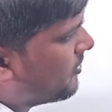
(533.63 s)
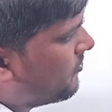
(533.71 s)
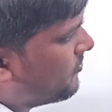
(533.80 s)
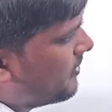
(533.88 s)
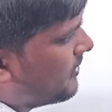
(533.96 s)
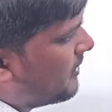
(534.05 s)

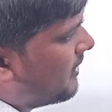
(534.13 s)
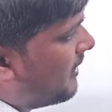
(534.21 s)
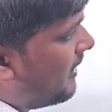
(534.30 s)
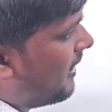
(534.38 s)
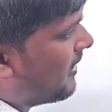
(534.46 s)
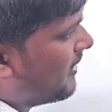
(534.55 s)
Now
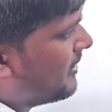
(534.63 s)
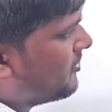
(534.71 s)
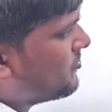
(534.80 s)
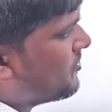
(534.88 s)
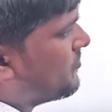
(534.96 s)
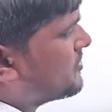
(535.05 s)
according
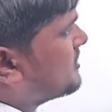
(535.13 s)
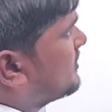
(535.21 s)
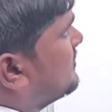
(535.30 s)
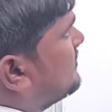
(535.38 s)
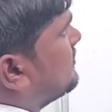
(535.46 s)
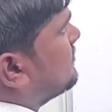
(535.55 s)
to the
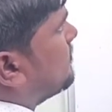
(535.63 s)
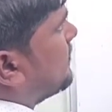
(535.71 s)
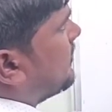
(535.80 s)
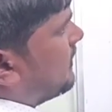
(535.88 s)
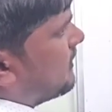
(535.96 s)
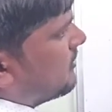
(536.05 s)
question, this is
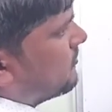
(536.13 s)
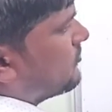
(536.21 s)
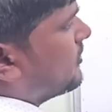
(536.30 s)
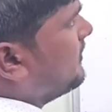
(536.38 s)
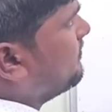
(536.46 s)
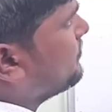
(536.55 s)

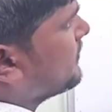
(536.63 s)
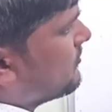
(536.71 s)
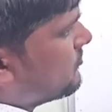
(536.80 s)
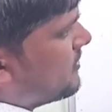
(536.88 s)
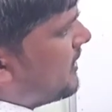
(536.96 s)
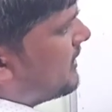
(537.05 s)
so
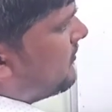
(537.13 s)
they are